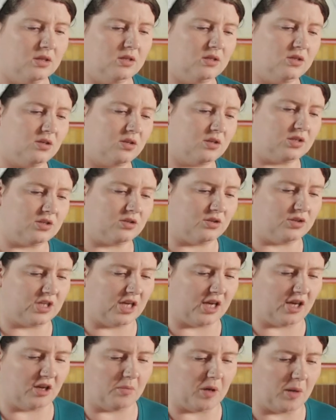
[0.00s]
So this will
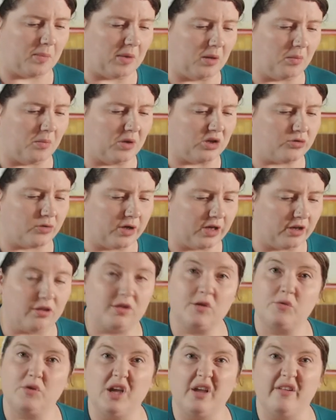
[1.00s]
take maybe between
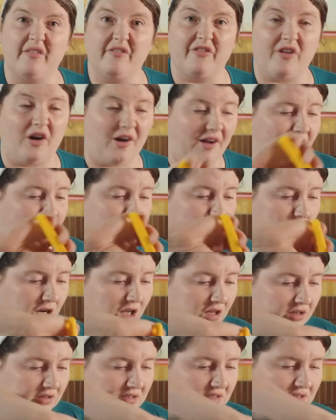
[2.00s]
3 and 5
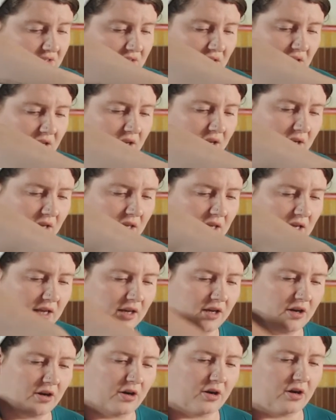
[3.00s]
minutes to
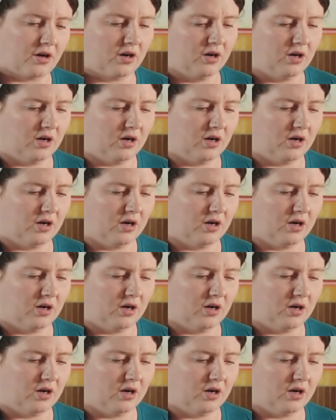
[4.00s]
get your